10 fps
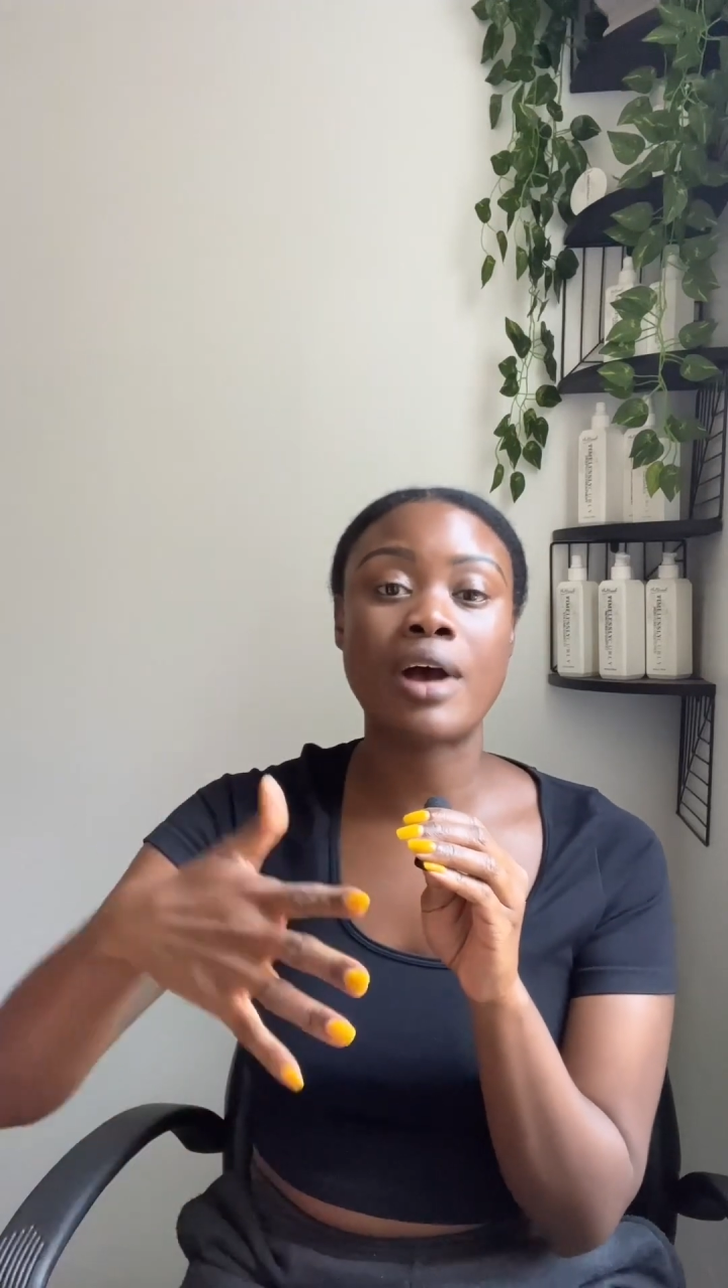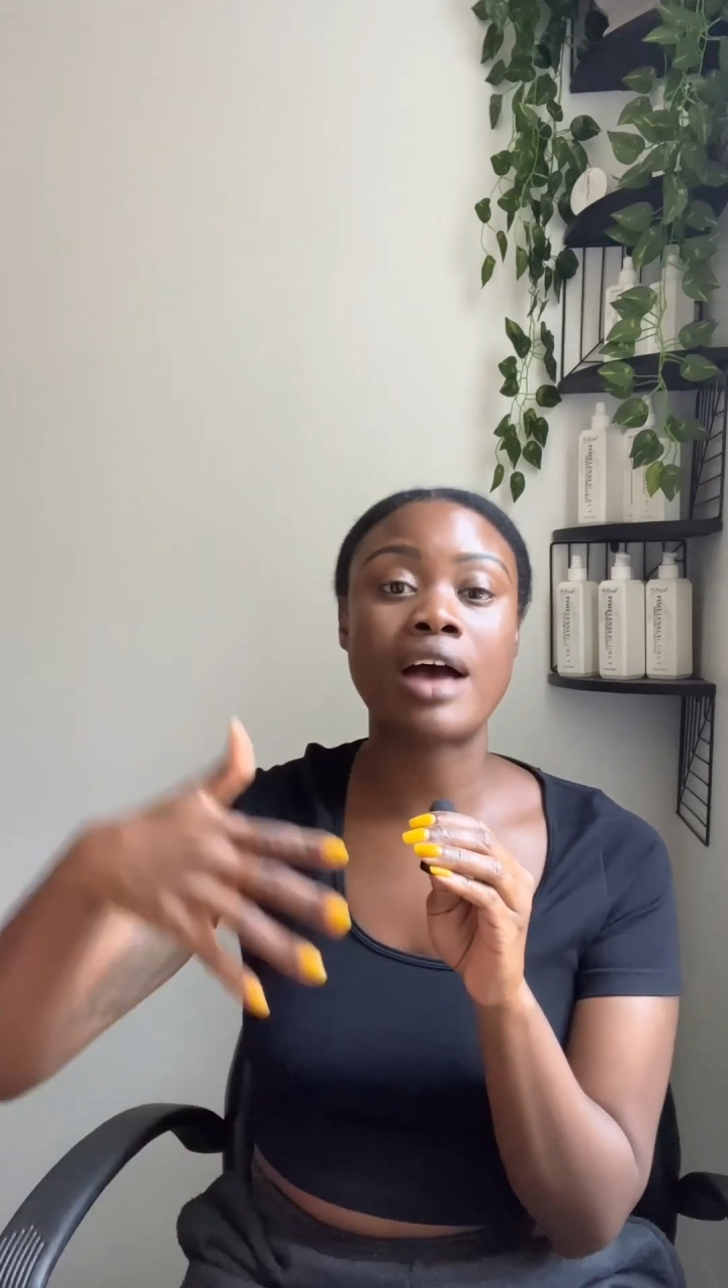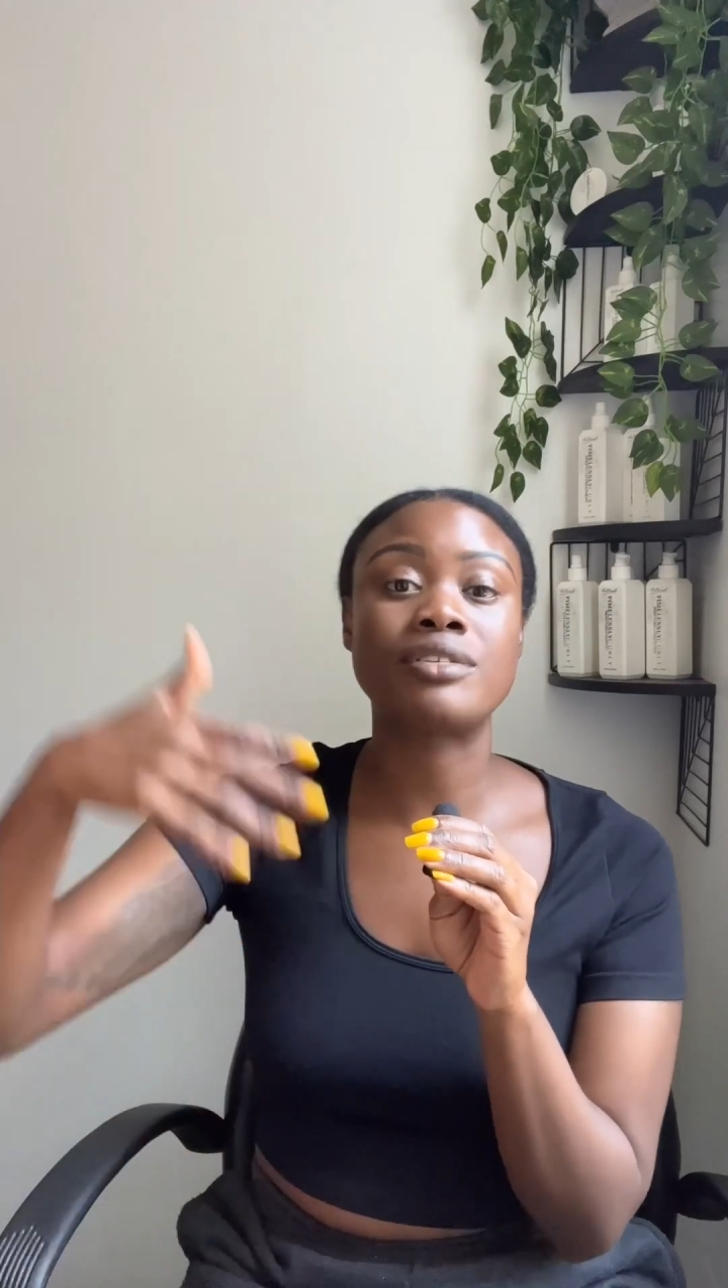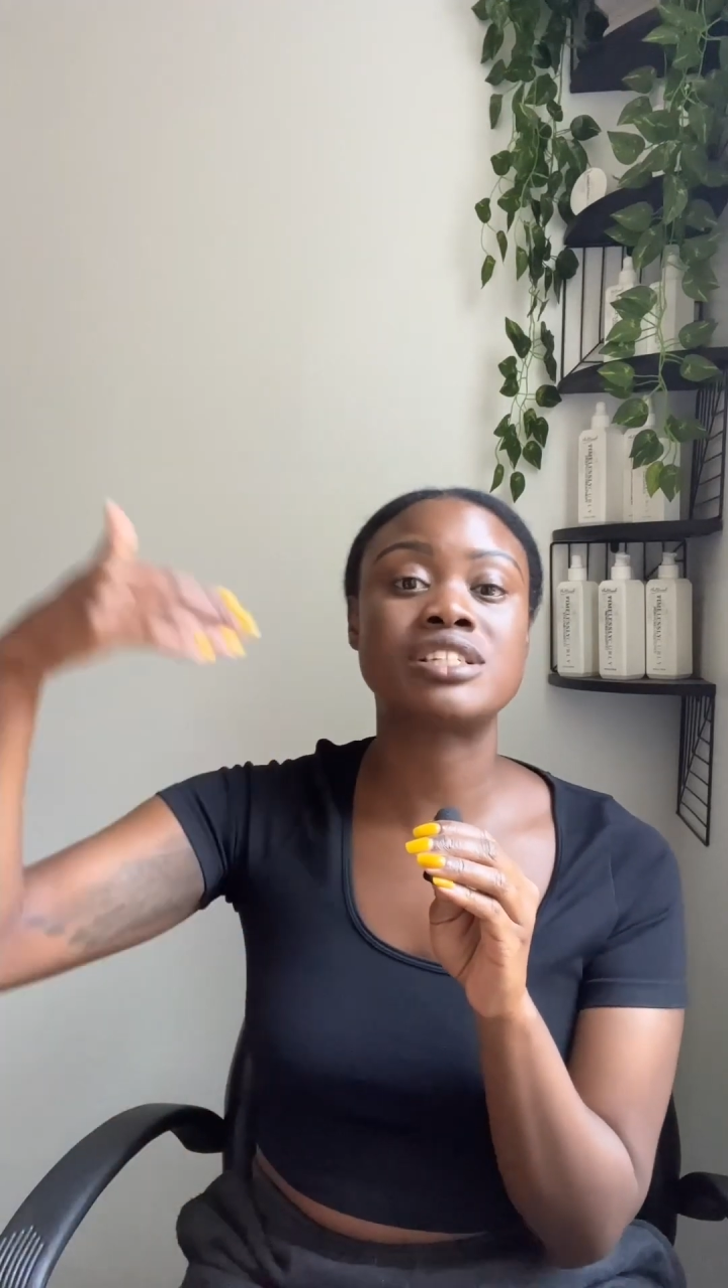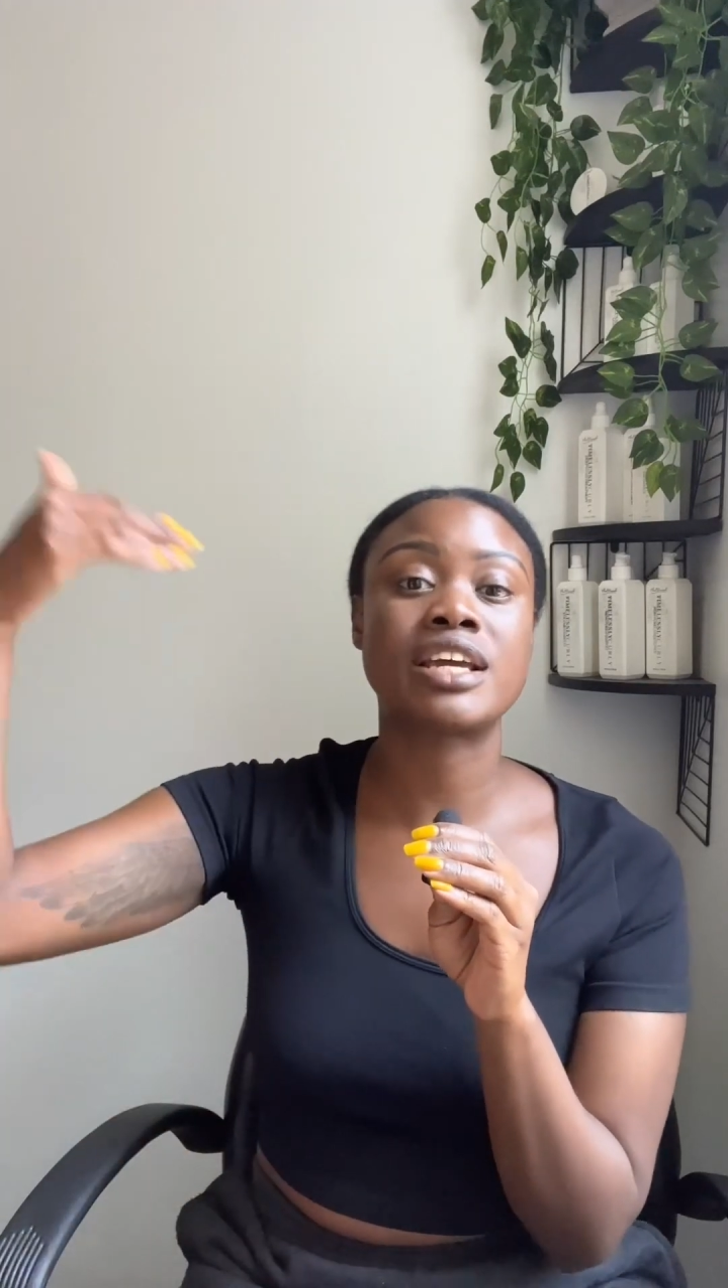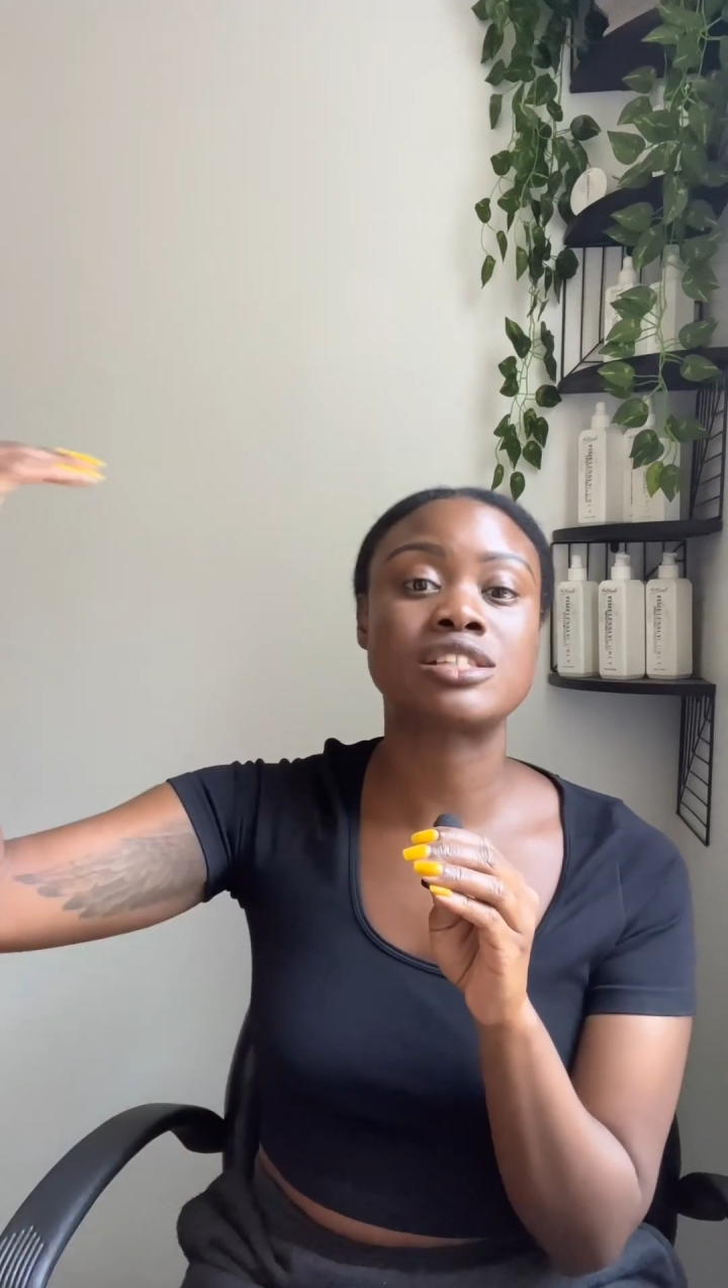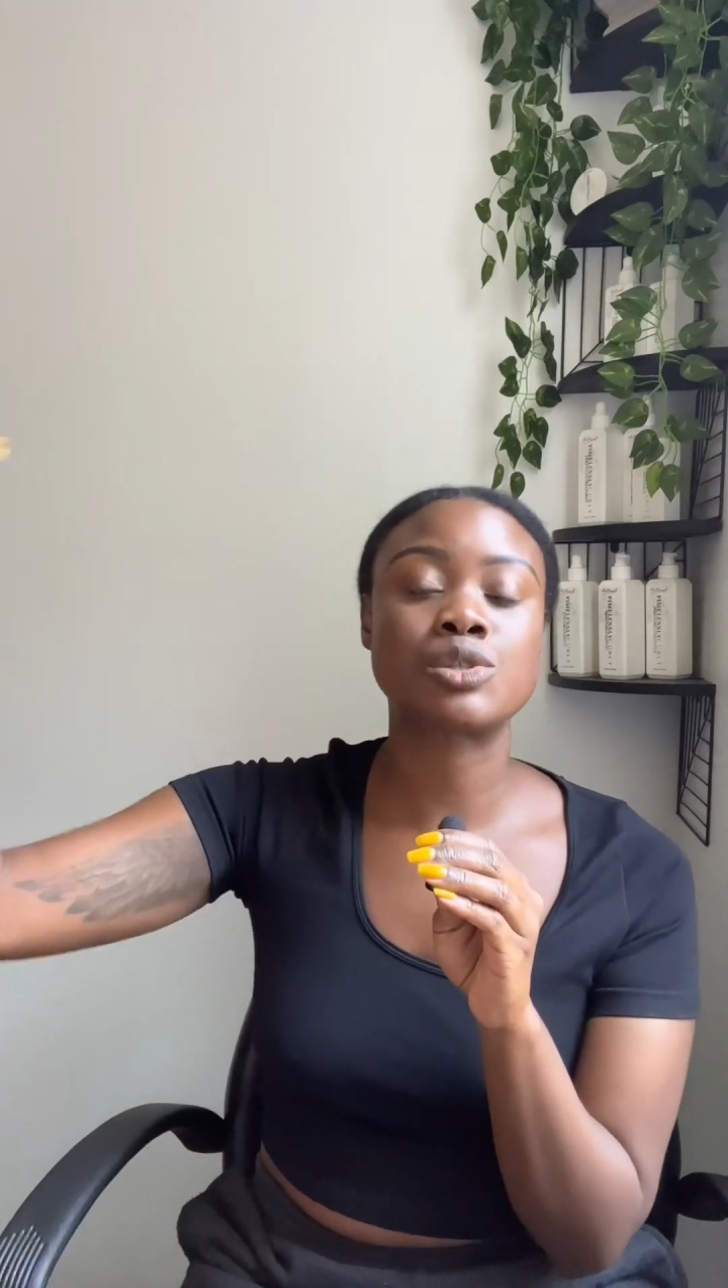have a chance